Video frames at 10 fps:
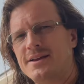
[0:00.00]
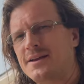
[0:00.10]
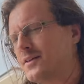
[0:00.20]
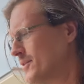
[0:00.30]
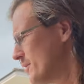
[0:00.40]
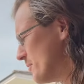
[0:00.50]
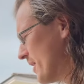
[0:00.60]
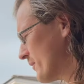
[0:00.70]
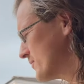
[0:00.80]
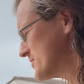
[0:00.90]
the
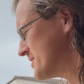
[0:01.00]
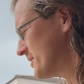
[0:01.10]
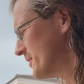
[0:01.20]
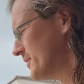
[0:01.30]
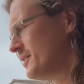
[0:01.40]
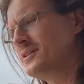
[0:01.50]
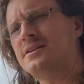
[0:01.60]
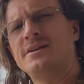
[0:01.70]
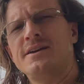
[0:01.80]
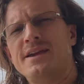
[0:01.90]
breakfast cereal
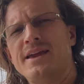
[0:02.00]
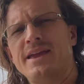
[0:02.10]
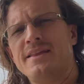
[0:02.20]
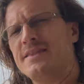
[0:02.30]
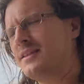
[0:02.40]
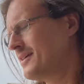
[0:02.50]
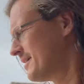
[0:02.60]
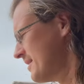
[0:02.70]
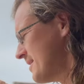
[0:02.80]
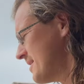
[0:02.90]
in
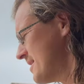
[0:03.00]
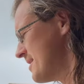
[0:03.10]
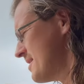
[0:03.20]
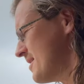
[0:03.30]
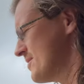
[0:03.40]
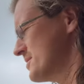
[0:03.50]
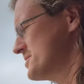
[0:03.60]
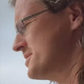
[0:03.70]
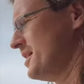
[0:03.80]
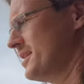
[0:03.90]
the
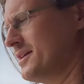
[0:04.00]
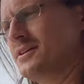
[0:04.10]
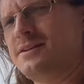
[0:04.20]
sun.